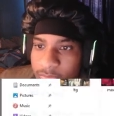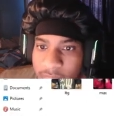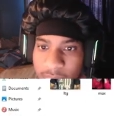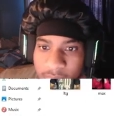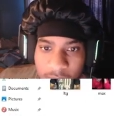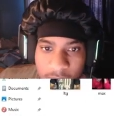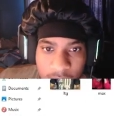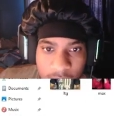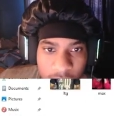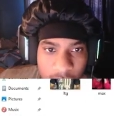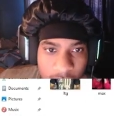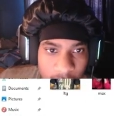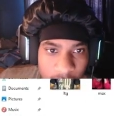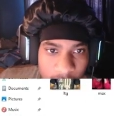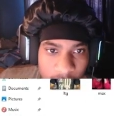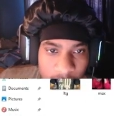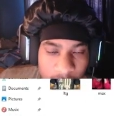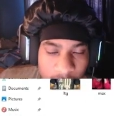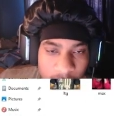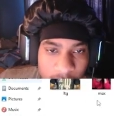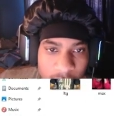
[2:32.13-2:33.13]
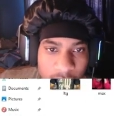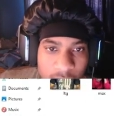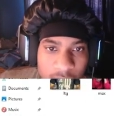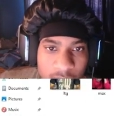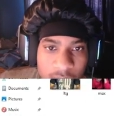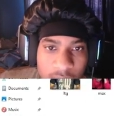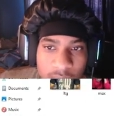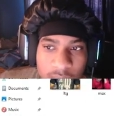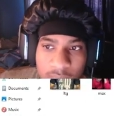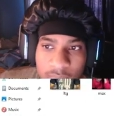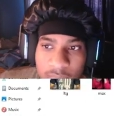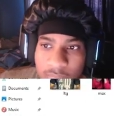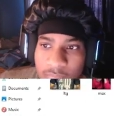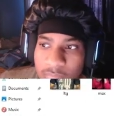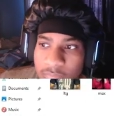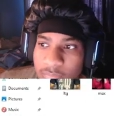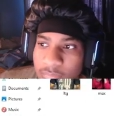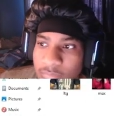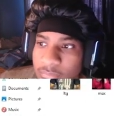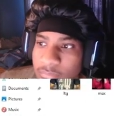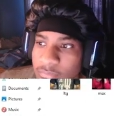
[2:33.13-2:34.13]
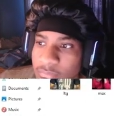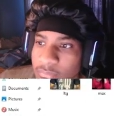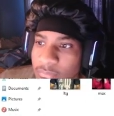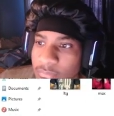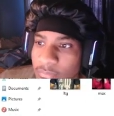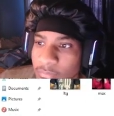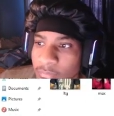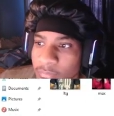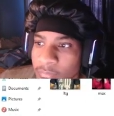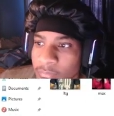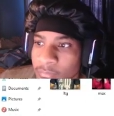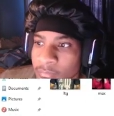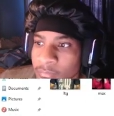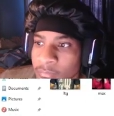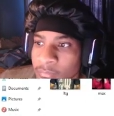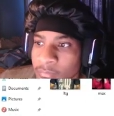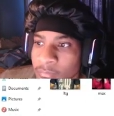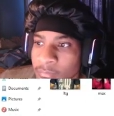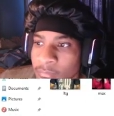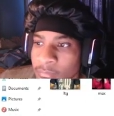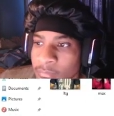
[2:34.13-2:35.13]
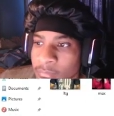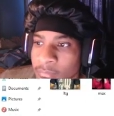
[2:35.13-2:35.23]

Nobody speaks.